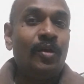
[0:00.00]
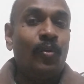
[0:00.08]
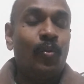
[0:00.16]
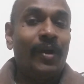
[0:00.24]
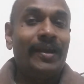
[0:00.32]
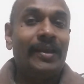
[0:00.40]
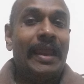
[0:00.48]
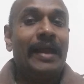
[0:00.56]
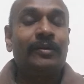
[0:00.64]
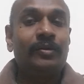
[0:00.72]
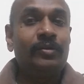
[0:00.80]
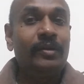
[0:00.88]
1
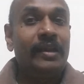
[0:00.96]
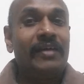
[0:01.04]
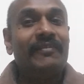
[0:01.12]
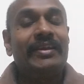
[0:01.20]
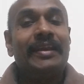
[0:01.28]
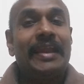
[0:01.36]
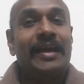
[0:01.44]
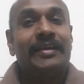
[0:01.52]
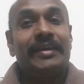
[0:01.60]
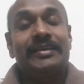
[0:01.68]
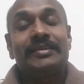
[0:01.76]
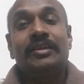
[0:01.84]
lakh to 11 lakh
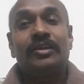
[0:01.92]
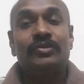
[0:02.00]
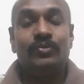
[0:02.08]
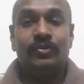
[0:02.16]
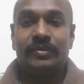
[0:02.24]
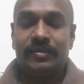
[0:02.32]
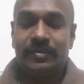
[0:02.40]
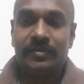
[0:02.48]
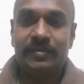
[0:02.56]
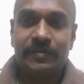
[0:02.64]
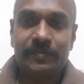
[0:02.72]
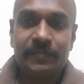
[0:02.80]

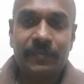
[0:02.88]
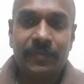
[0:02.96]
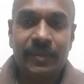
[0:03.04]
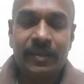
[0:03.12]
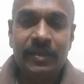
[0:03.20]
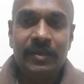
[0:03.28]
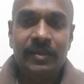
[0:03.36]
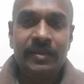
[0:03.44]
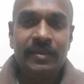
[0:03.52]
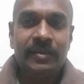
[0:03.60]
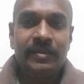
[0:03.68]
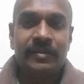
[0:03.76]
exajoules.
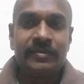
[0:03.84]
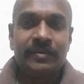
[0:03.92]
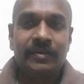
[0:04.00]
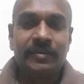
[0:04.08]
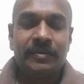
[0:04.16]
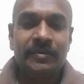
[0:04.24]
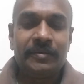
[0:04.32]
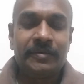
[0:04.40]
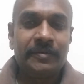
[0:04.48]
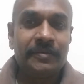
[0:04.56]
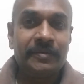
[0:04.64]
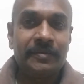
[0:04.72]

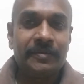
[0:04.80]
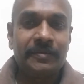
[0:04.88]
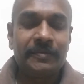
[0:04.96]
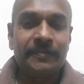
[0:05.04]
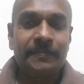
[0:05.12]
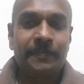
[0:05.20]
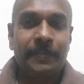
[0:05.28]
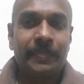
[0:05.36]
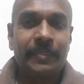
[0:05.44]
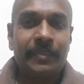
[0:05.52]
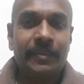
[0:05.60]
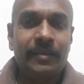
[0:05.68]
So
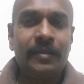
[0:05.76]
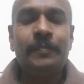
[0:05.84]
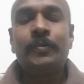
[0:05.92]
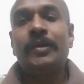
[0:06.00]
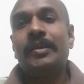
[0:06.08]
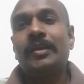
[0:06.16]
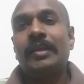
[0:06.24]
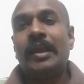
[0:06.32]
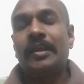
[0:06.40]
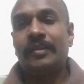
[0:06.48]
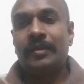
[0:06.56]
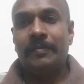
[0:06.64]
in put it in
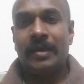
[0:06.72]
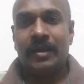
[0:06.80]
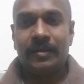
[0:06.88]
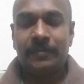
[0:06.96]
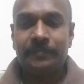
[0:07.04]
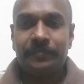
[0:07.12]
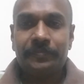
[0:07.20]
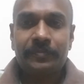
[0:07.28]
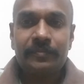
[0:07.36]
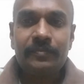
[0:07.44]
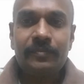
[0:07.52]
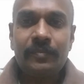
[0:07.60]
another manner,
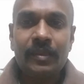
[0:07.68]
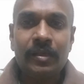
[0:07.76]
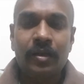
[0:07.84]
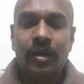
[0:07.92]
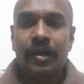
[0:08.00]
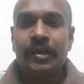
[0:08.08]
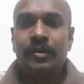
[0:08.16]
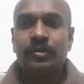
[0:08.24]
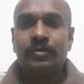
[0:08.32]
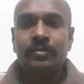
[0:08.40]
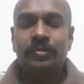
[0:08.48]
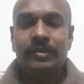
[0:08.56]
according
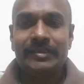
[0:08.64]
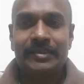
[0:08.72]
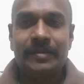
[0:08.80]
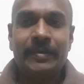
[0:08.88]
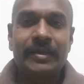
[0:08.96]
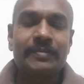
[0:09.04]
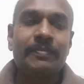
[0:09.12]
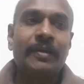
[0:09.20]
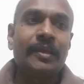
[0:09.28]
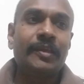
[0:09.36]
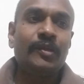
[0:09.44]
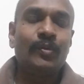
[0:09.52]
to estimates by
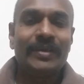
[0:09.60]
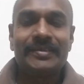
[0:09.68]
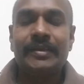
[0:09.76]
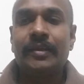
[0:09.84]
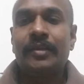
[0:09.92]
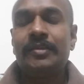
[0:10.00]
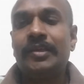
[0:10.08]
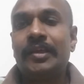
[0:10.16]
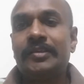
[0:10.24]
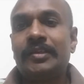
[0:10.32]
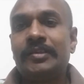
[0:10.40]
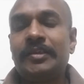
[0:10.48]
US Energy
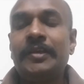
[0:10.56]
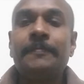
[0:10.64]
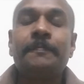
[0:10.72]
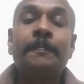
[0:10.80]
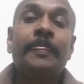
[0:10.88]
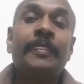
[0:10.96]
Agency,